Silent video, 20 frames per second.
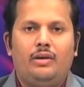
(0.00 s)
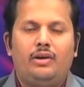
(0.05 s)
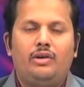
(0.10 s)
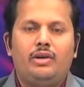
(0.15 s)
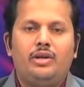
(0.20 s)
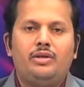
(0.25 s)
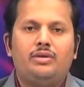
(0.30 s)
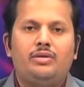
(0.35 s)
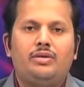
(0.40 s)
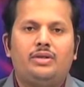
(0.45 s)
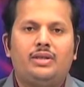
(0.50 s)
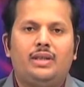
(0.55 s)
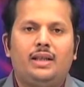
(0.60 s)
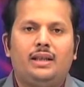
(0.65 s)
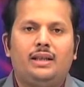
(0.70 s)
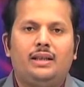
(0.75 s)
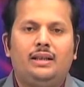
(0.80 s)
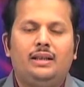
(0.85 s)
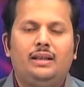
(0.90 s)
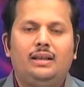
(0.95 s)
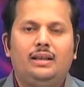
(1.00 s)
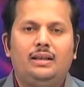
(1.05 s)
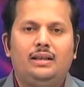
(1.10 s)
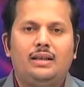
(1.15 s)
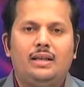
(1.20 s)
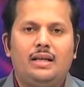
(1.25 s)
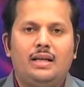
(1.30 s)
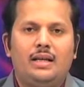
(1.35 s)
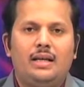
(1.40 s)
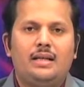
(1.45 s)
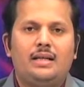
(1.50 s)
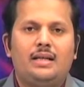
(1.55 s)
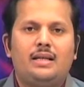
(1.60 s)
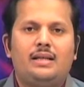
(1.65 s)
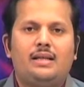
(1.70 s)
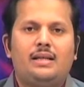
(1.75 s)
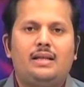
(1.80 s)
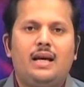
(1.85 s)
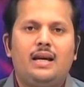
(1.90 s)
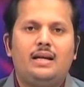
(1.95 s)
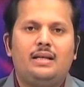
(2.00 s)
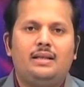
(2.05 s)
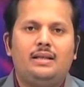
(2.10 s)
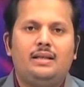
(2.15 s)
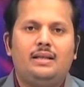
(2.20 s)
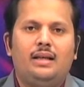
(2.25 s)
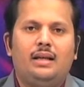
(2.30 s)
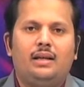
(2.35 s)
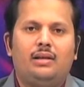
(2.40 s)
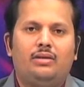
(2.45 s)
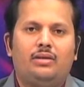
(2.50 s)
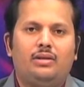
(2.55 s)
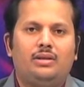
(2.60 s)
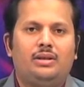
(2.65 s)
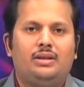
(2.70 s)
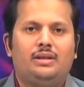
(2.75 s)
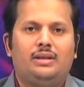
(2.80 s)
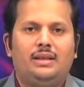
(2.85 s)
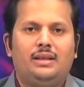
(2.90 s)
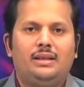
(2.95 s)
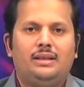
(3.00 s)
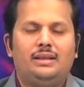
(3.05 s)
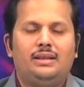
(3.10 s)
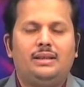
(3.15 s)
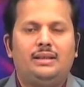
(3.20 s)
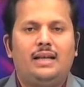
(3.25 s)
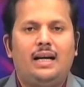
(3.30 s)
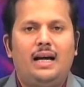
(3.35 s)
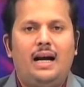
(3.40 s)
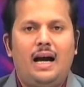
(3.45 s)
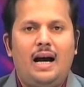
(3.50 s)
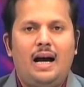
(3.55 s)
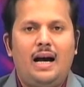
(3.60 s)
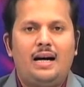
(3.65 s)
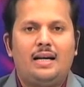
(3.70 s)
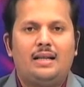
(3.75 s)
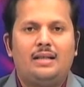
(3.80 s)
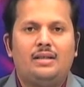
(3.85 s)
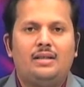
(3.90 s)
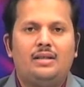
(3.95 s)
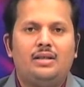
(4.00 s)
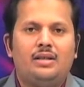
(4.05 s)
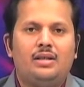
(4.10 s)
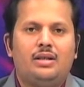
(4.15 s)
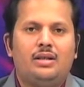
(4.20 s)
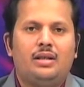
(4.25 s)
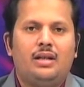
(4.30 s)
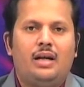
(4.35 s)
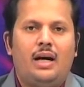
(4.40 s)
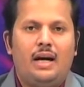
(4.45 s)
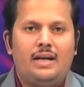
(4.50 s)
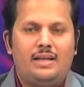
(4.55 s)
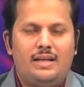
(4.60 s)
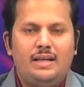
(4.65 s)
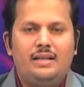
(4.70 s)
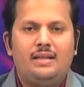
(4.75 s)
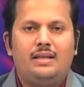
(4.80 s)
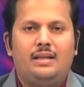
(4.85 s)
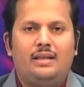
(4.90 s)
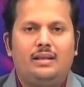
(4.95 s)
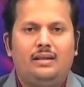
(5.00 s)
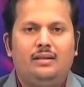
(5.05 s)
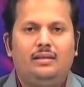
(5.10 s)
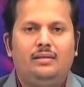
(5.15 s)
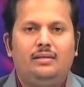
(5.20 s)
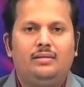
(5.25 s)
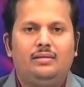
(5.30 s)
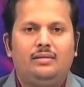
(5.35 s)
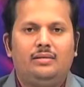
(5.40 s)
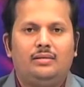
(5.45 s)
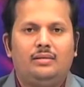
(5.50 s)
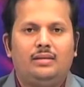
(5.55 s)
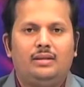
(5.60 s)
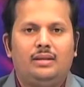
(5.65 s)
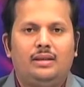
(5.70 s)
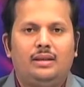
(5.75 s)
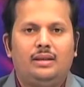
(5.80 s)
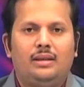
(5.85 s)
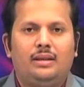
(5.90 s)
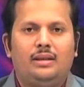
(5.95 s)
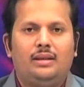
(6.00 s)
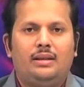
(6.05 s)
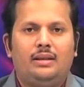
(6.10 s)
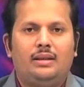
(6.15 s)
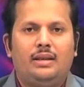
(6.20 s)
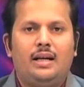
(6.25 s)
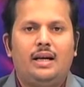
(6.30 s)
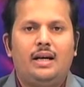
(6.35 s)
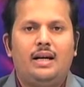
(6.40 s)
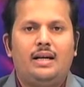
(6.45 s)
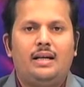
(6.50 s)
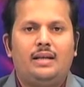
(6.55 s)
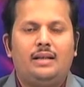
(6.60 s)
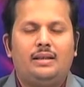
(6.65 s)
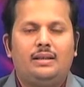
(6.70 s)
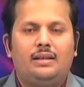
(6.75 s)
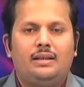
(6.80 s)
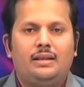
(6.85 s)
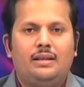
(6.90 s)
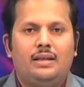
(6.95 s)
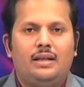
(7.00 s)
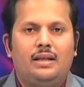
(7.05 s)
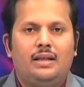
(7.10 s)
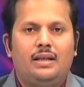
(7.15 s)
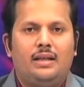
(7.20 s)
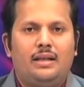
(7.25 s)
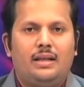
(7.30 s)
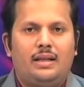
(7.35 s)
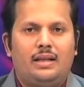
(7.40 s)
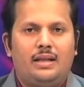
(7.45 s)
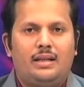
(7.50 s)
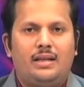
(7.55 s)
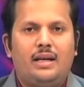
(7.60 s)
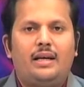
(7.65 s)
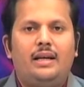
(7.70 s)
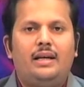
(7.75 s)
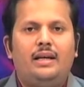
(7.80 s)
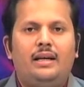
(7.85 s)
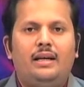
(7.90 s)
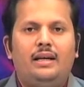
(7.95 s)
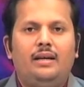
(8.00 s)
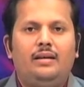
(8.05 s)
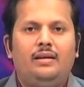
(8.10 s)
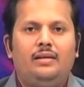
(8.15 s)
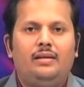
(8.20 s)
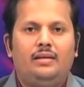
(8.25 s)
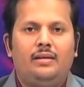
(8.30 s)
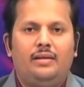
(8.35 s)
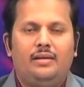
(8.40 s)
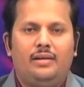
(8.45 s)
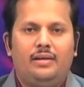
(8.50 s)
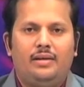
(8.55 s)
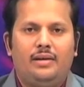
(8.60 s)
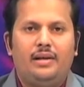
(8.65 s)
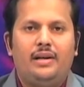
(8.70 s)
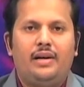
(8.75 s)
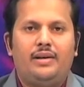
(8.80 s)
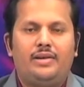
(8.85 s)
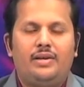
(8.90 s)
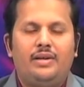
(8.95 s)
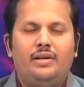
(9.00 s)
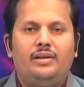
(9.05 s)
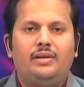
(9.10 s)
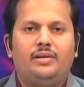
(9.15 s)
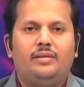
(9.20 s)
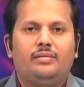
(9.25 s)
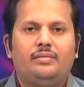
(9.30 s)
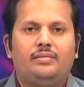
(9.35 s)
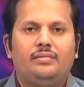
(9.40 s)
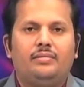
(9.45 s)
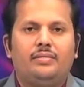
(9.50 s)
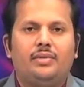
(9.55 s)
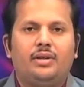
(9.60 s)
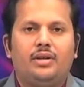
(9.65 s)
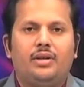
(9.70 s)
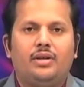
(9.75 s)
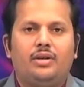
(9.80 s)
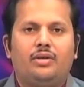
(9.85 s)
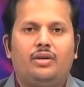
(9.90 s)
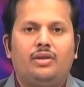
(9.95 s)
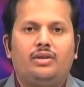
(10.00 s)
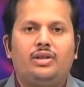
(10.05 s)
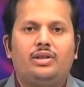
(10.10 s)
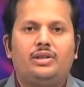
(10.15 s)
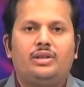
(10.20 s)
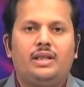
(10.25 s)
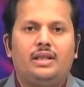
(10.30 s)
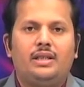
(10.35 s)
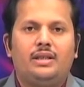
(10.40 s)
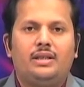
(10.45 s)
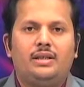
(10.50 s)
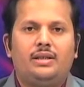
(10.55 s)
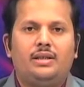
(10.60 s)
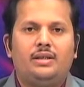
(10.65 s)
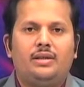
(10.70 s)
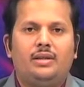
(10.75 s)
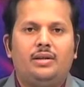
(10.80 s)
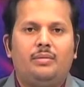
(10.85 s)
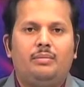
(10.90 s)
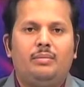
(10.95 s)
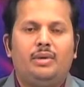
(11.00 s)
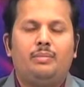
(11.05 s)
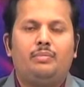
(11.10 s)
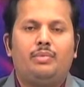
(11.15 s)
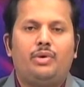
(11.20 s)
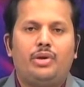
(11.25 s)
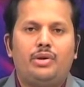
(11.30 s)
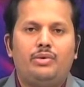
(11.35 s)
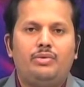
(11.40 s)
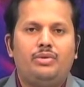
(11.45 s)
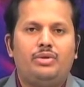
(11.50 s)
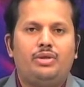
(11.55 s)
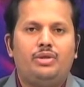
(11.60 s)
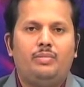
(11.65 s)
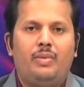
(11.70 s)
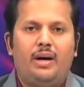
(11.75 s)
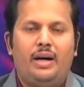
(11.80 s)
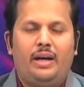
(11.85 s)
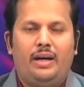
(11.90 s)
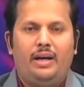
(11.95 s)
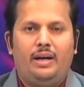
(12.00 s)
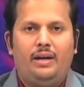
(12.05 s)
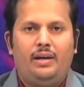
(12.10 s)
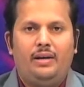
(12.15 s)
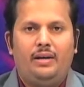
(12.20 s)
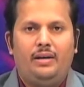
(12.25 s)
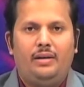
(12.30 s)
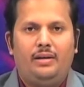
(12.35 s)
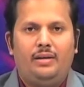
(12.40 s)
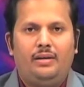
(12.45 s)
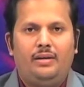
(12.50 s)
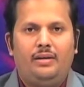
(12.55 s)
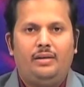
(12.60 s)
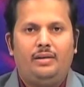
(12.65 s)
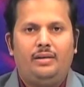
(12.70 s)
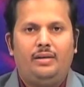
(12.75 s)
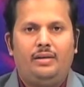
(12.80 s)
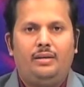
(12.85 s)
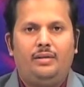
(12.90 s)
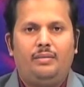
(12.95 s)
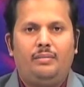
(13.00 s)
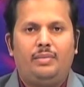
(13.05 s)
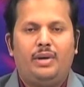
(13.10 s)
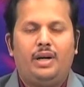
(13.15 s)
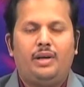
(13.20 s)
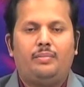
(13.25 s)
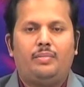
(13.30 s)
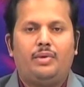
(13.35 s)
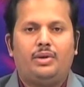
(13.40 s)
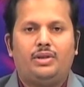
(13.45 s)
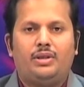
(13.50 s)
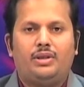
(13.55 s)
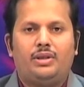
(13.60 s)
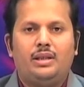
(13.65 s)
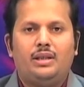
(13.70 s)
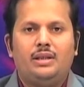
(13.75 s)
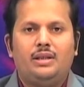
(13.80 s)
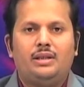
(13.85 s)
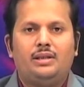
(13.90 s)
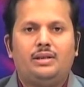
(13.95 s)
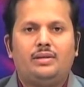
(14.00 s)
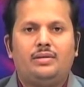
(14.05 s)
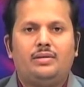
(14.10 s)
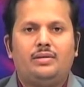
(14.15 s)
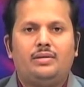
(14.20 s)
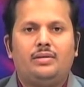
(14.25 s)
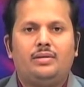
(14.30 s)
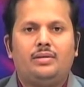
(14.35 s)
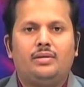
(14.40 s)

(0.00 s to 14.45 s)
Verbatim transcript: Now, according to Searle, intentionality and consciousness are identical, they are necessarily related. Consciousness being produced by brain processes